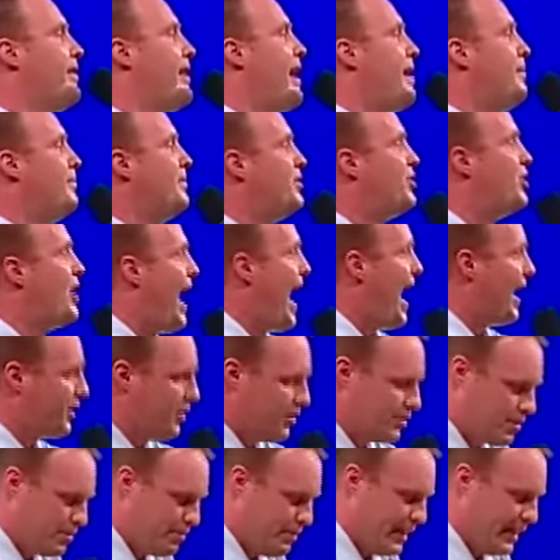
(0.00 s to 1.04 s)
the name of Jack,
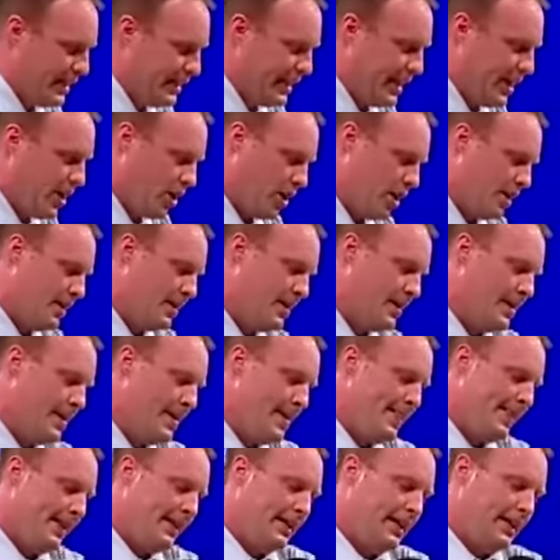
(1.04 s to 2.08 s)
who's a millionaire.
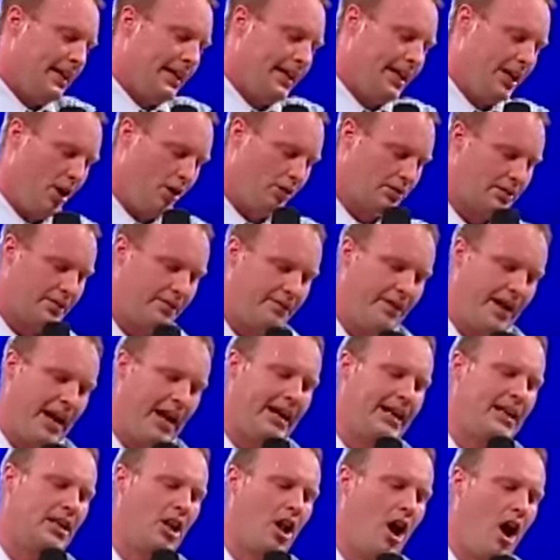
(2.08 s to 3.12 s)
He owns a
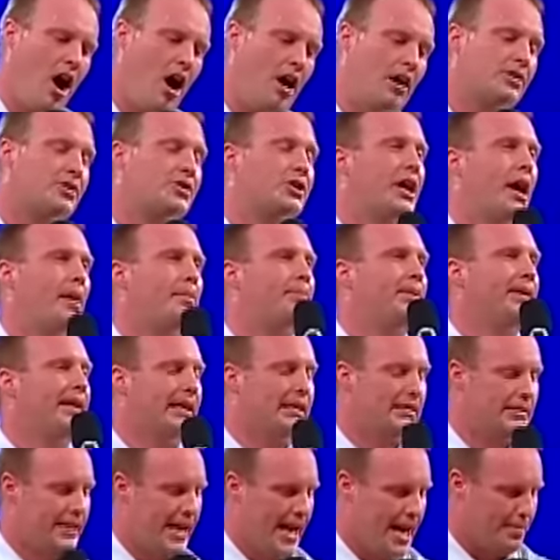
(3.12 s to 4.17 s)
very large company
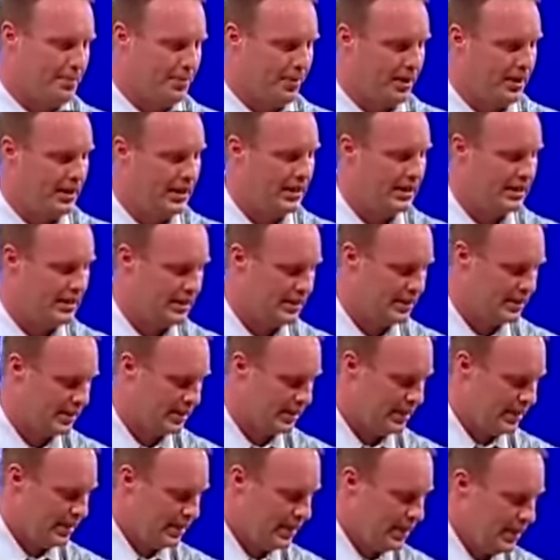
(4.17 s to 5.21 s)
in Tampa.
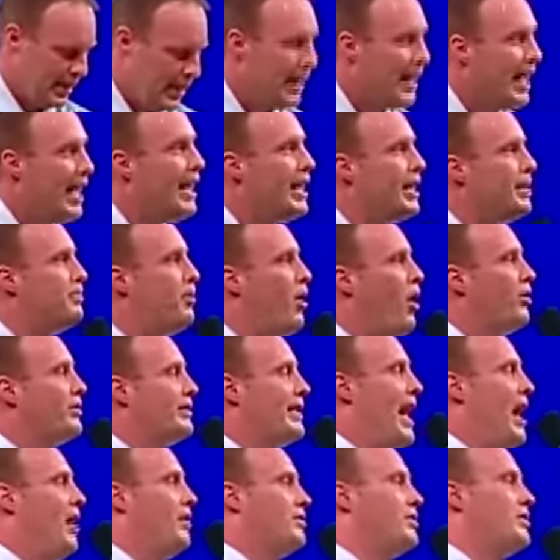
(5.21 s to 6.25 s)
And he broke
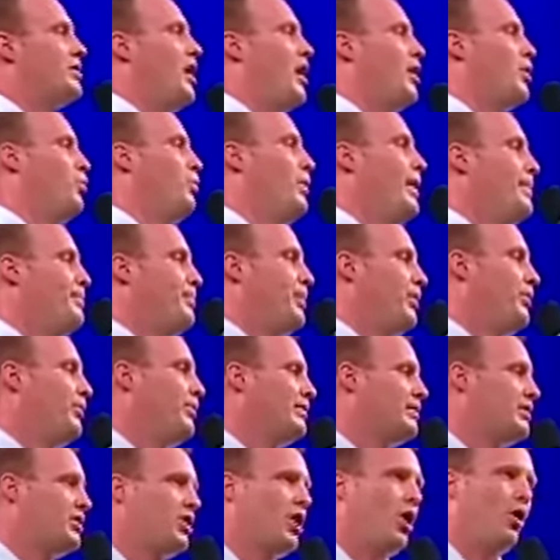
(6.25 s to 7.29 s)
down and started weeping. He
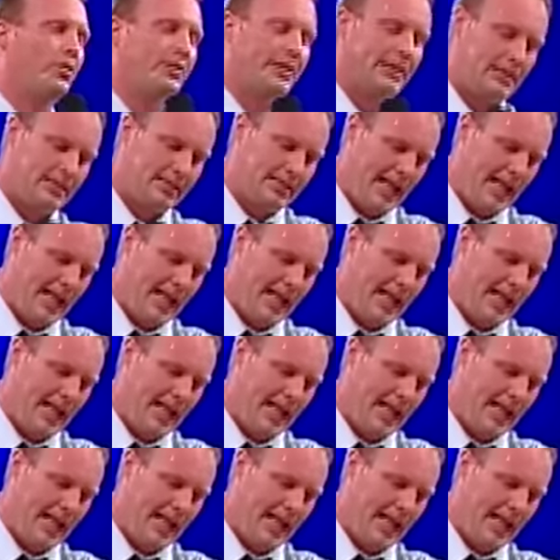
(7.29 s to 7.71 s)
was showing these